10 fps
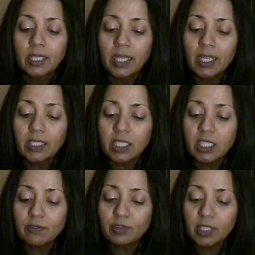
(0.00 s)
and
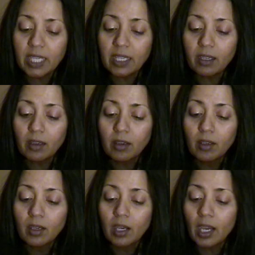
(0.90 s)
even here
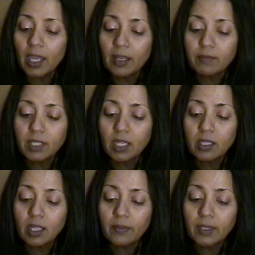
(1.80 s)
I have done
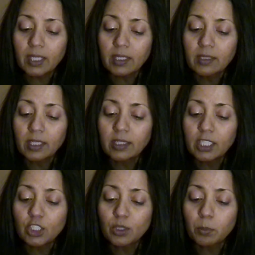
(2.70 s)
nothing that they
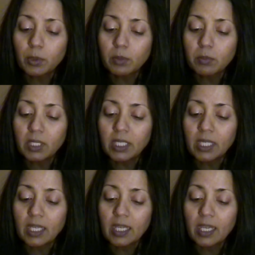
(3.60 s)
should put me
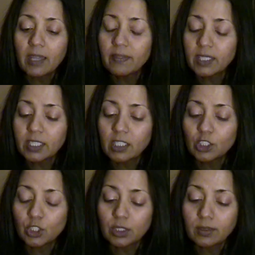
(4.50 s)
in the
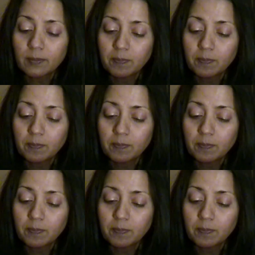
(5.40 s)
dungeon."